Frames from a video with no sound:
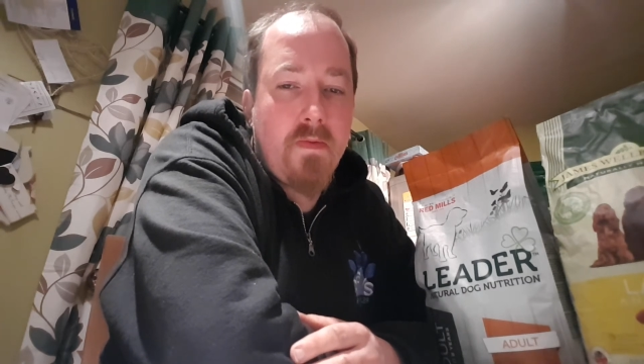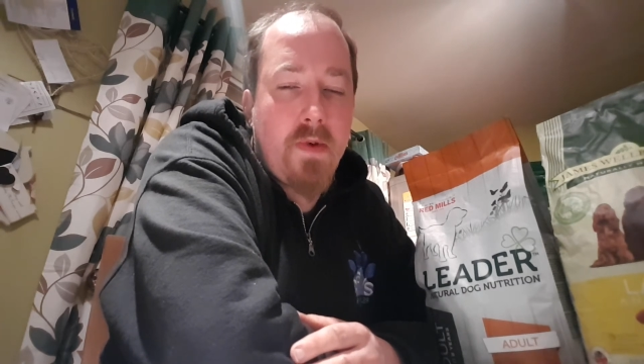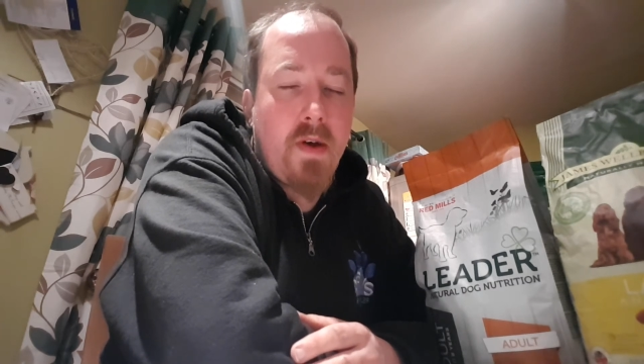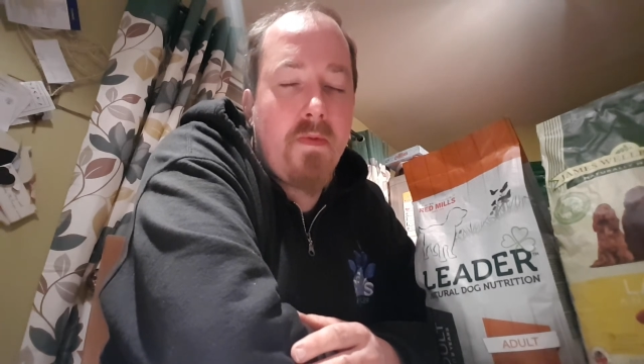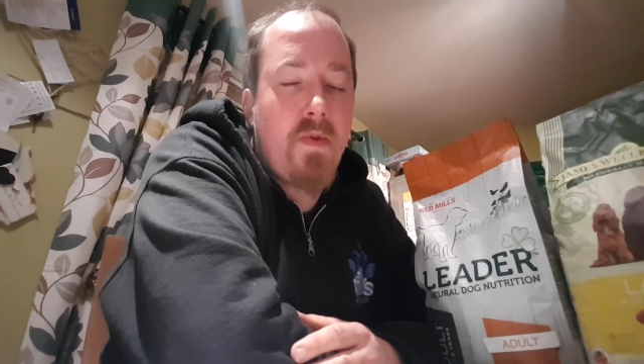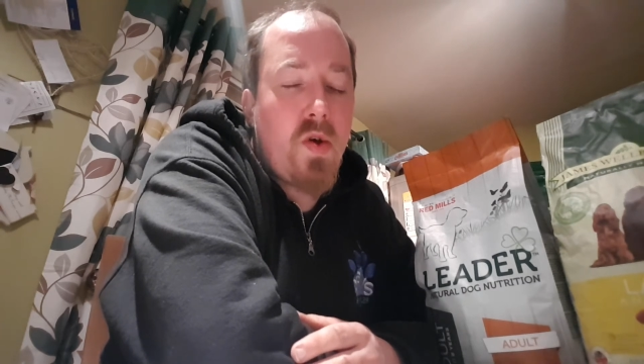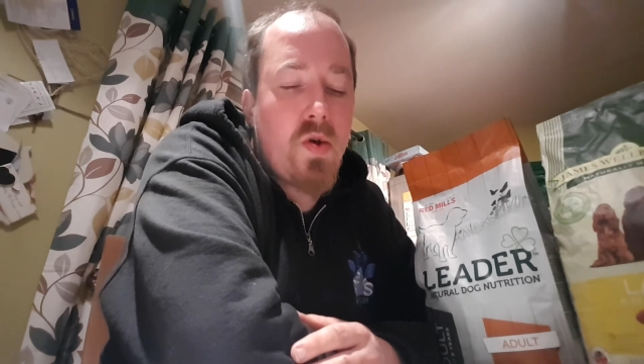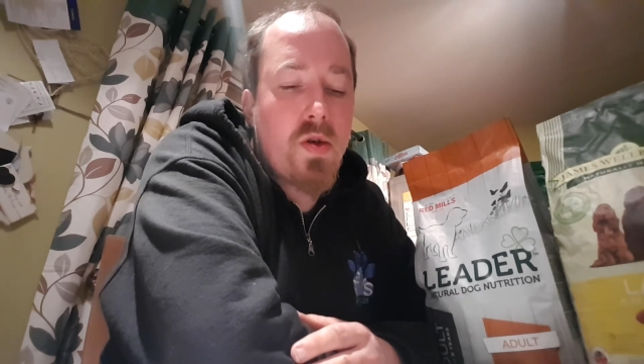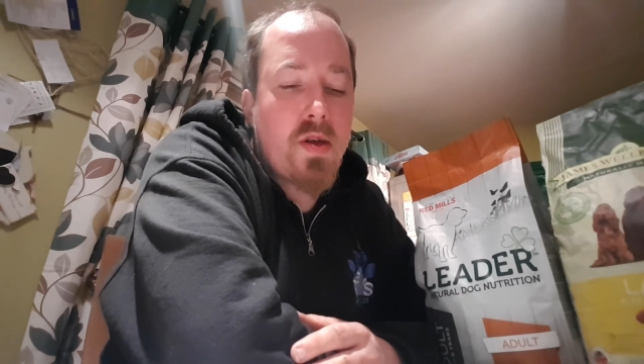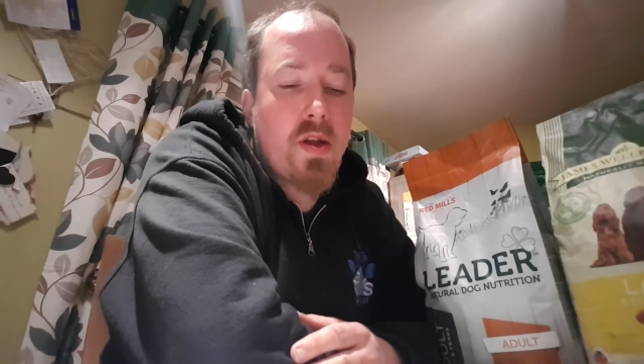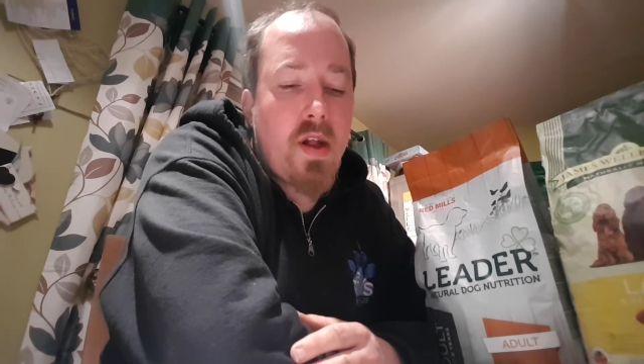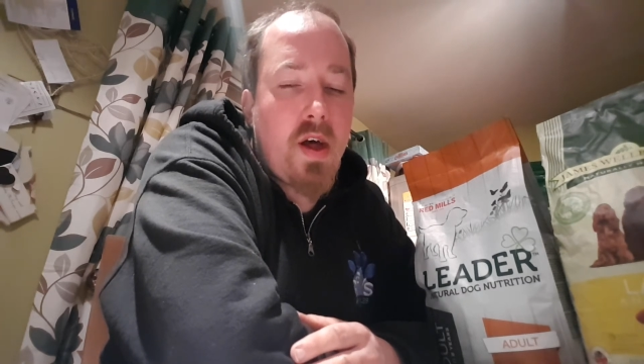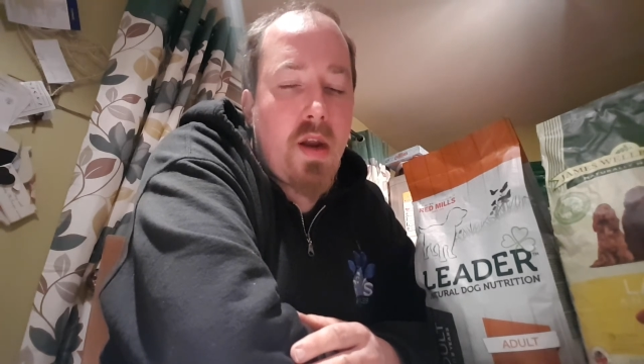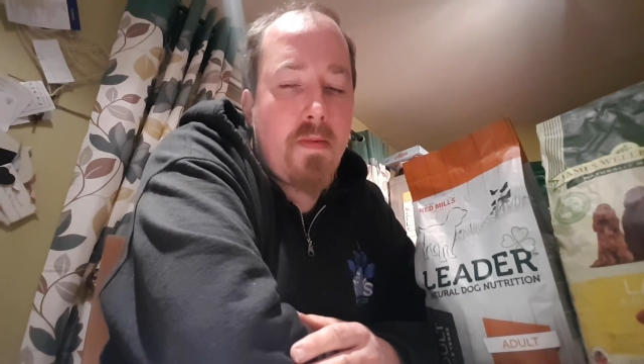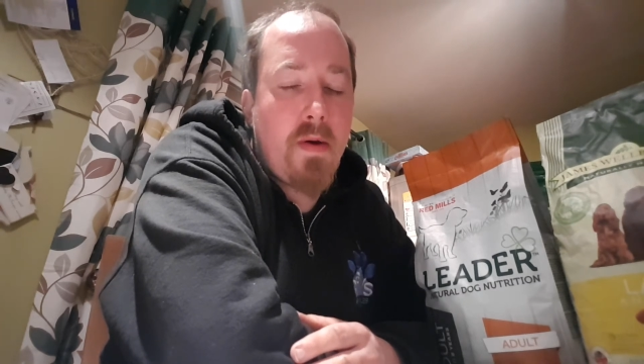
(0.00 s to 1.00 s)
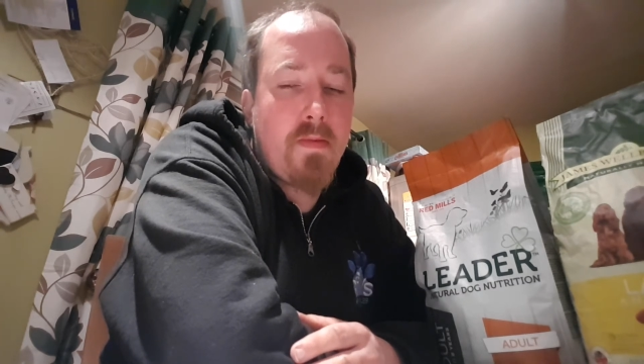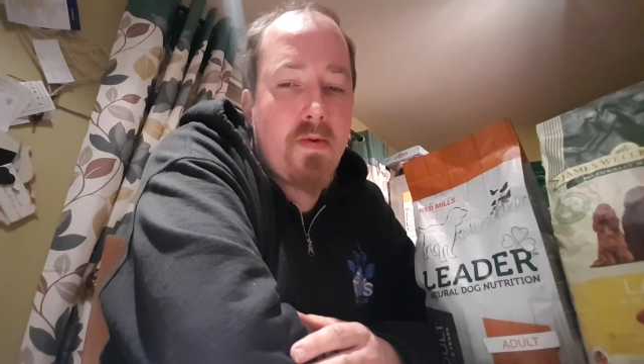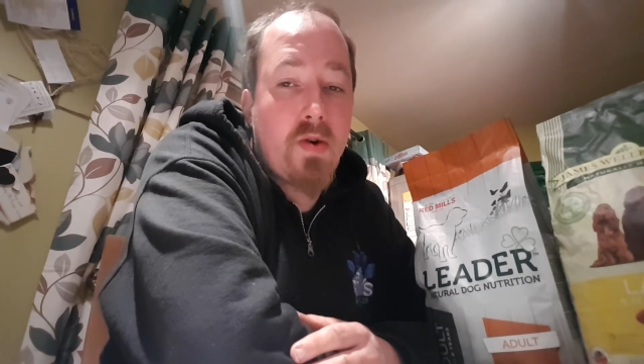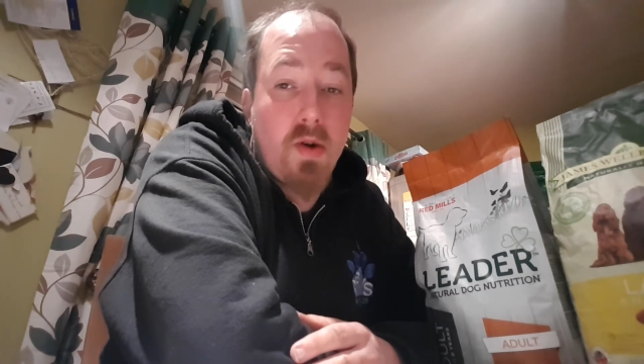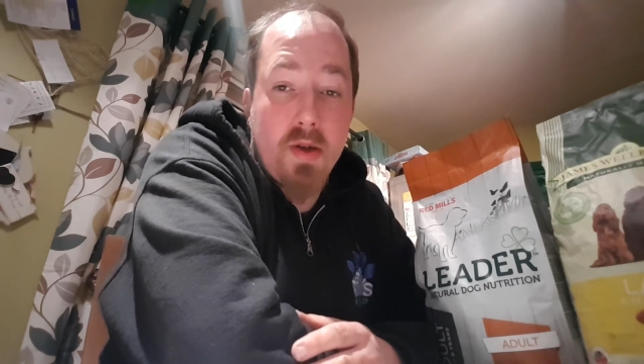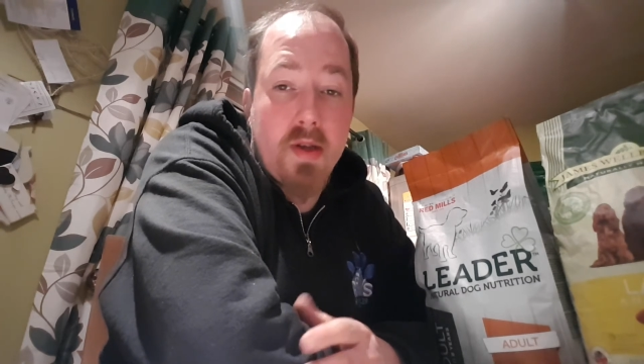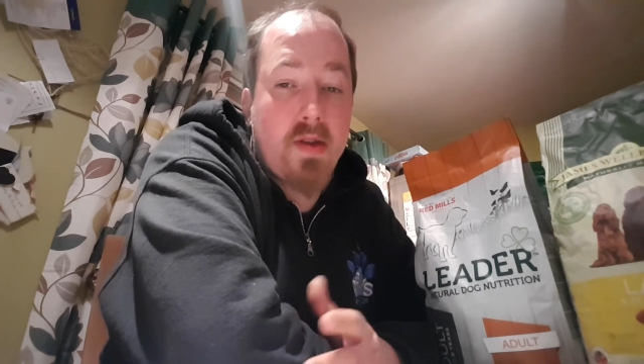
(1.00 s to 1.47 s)
confuses a lot of people
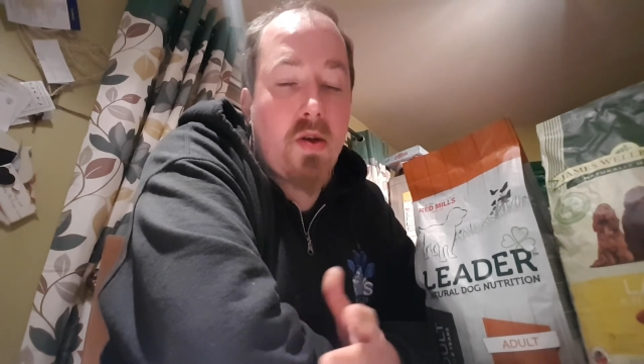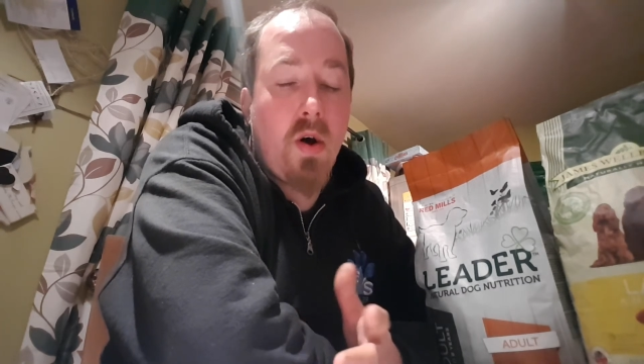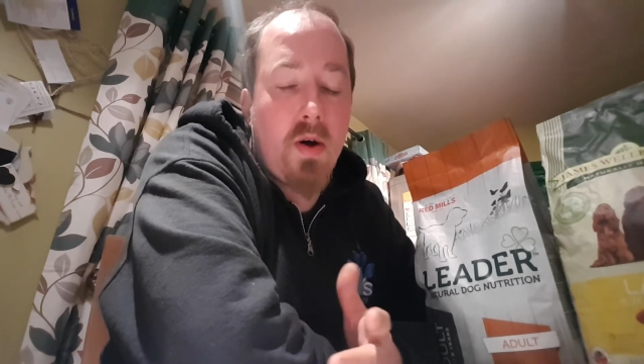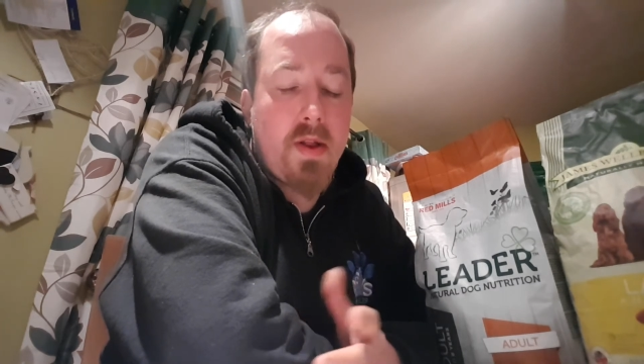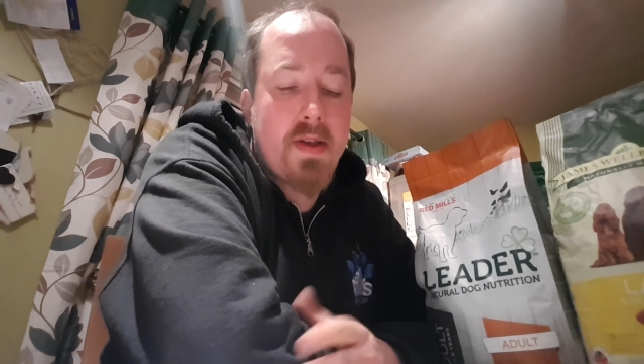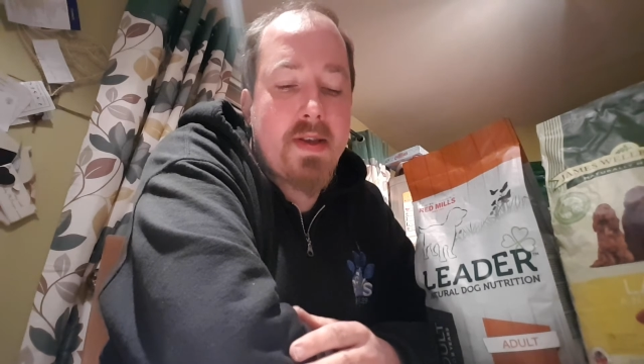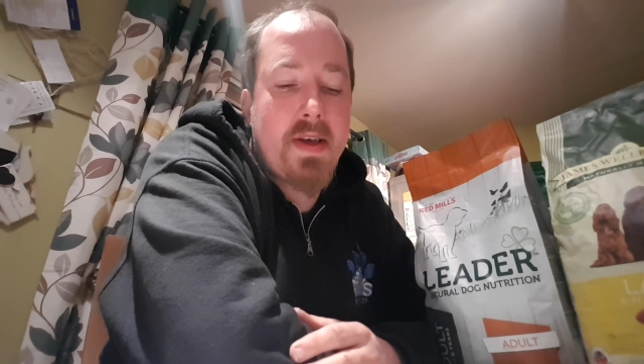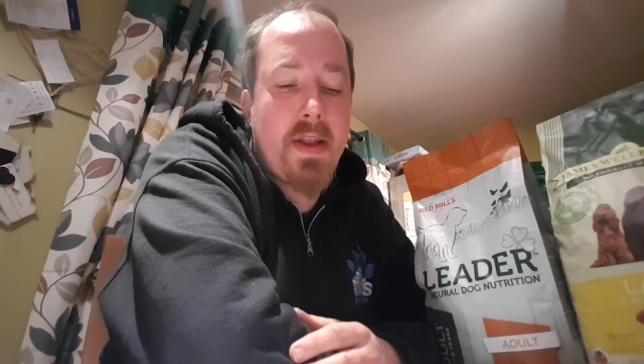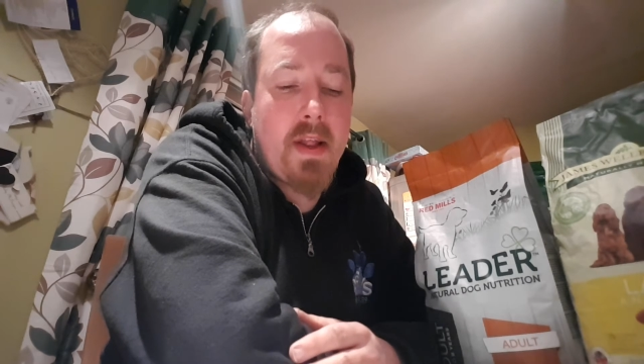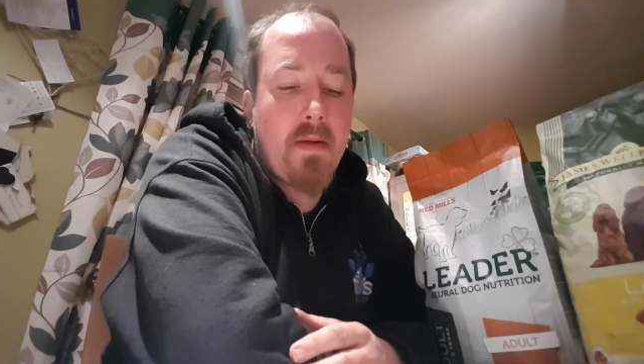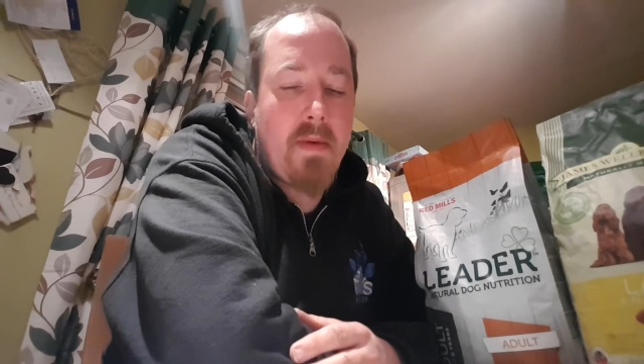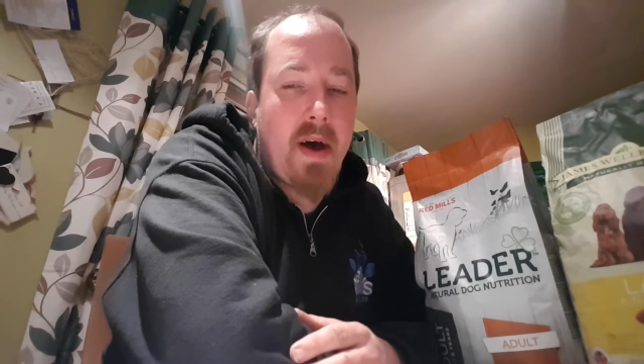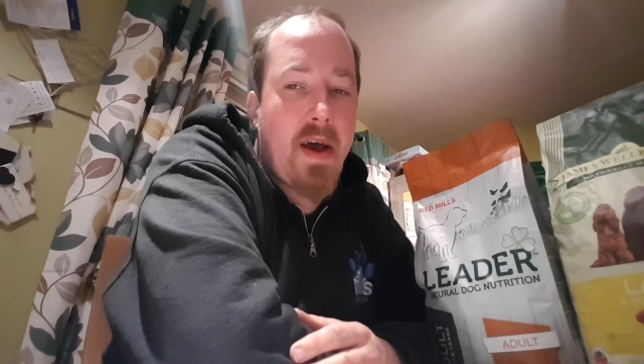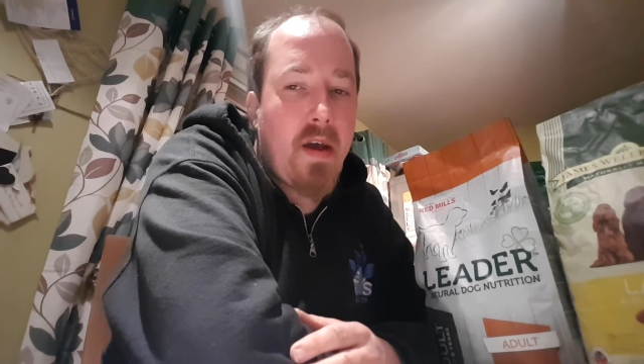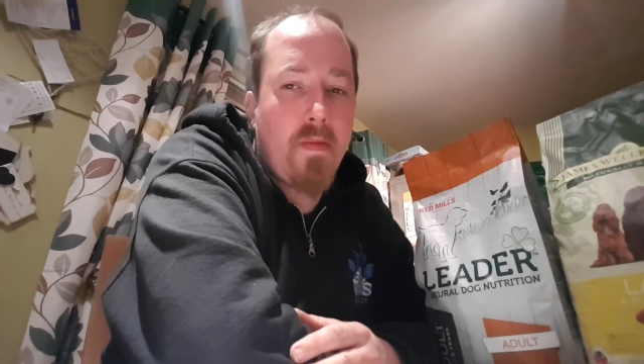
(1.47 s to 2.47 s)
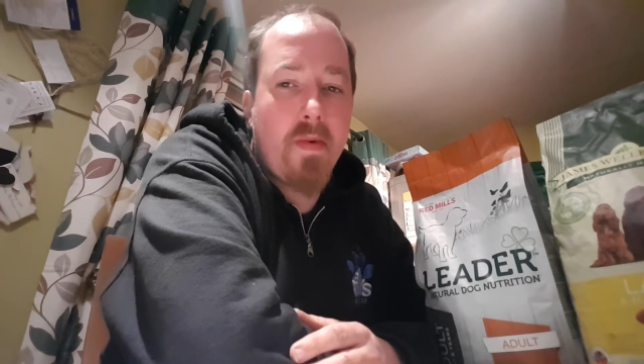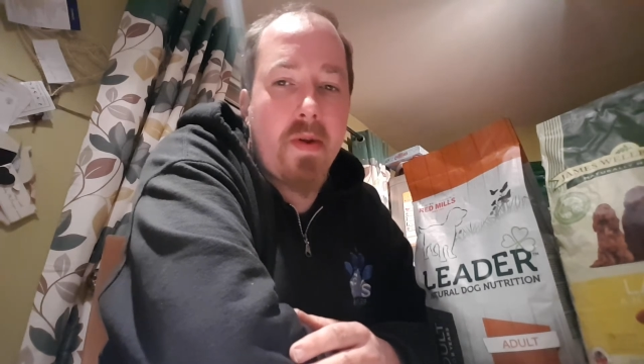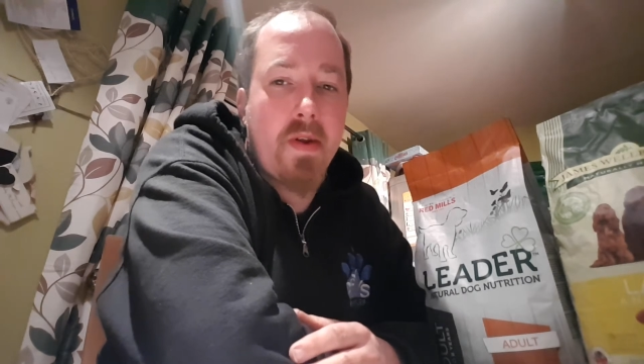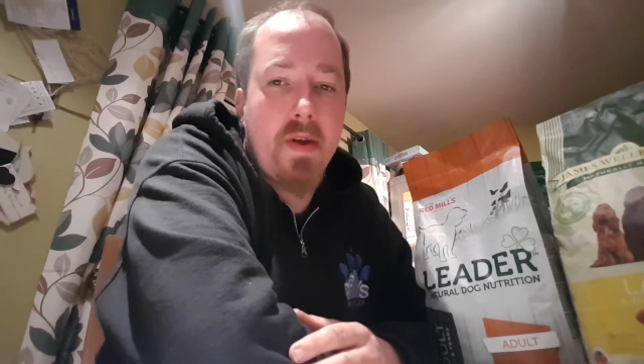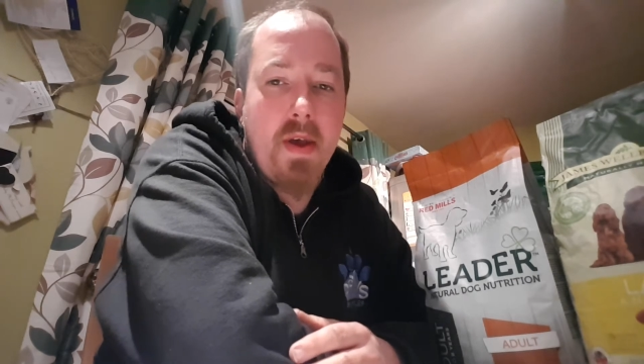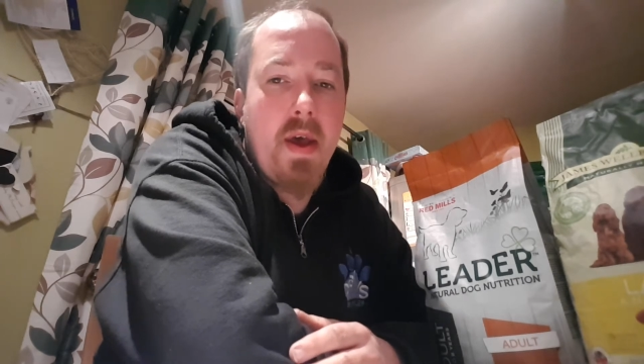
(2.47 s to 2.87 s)
because it's on the side of the bag, but